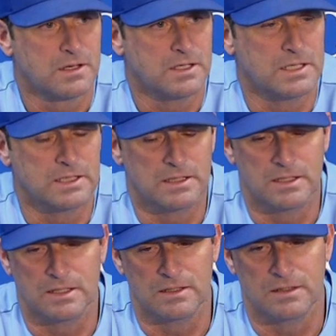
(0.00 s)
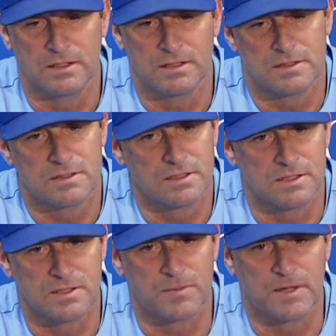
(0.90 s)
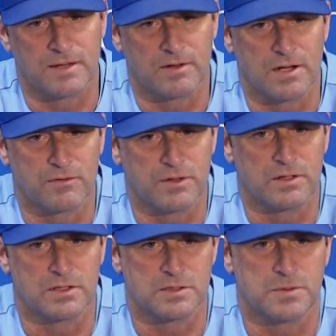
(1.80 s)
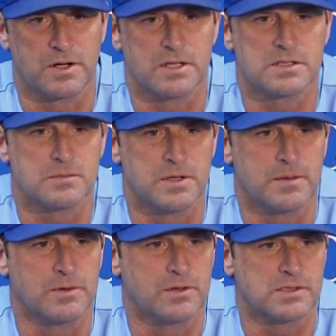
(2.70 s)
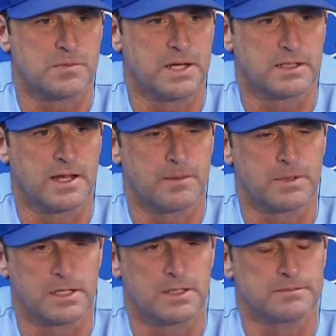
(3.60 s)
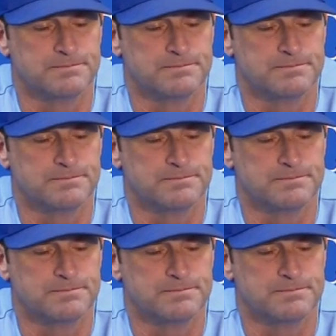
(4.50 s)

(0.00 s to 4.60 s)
And it's something they've got to feel and experience to be able to expect to happen again.